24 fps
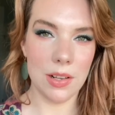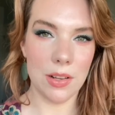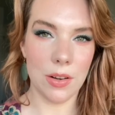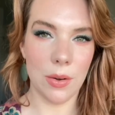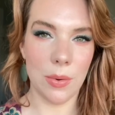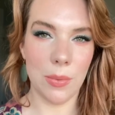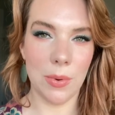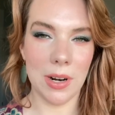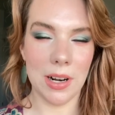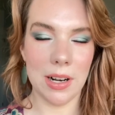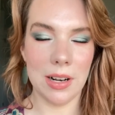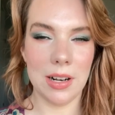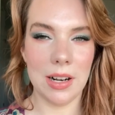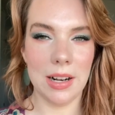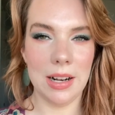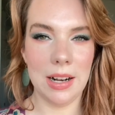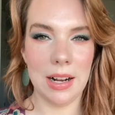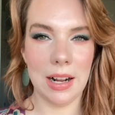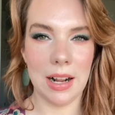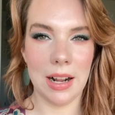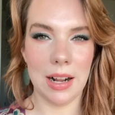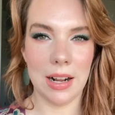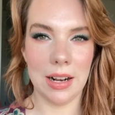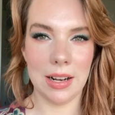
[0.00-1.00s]
So I wanted to
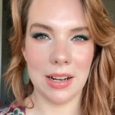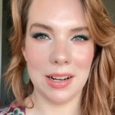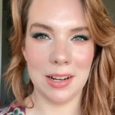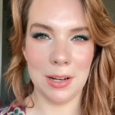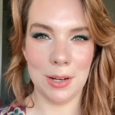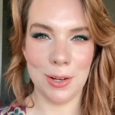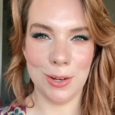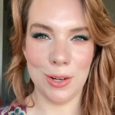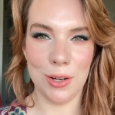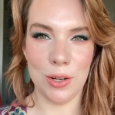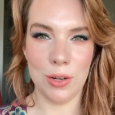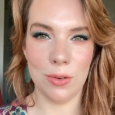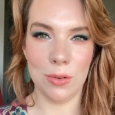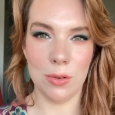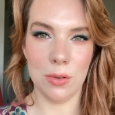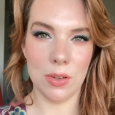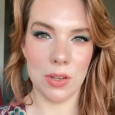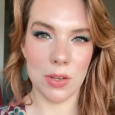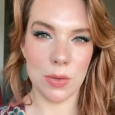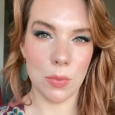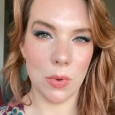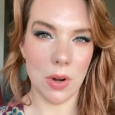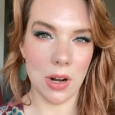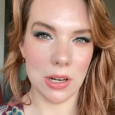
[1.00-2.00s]
get into
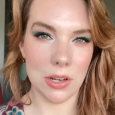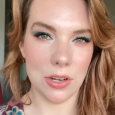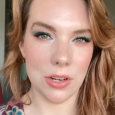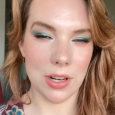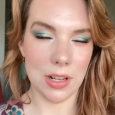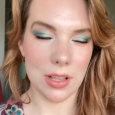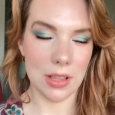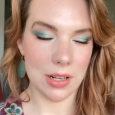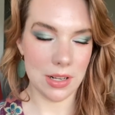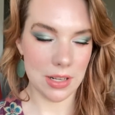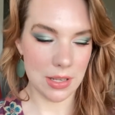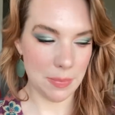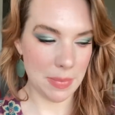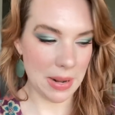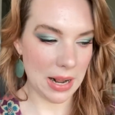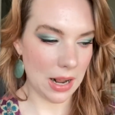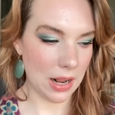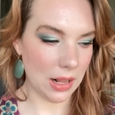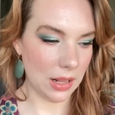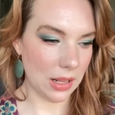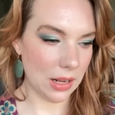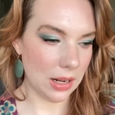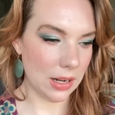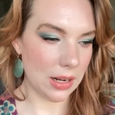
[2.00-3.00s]
swatching this
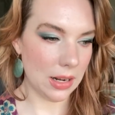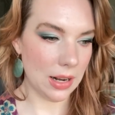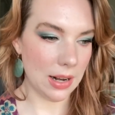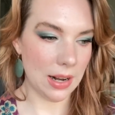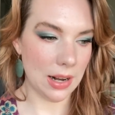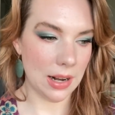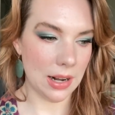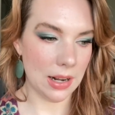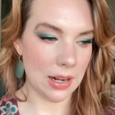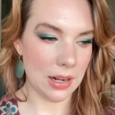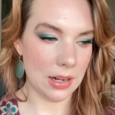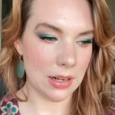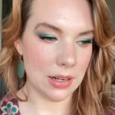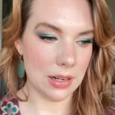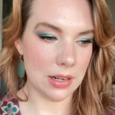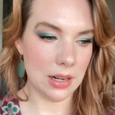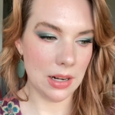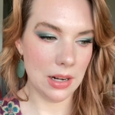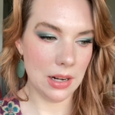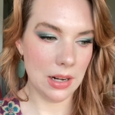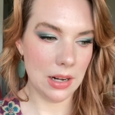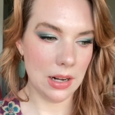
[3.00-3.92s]
palette and